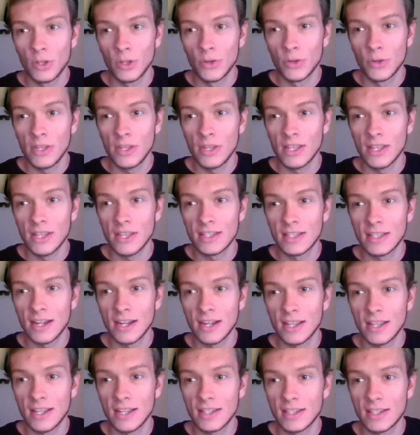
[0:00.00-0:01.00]
It's
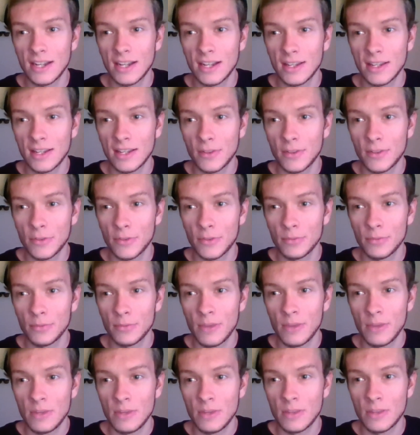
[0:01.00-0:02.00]
not maybe
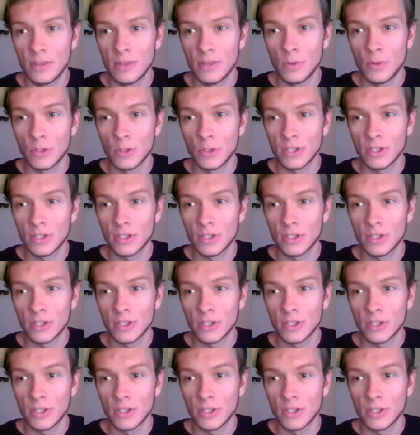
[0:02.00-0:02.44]
the most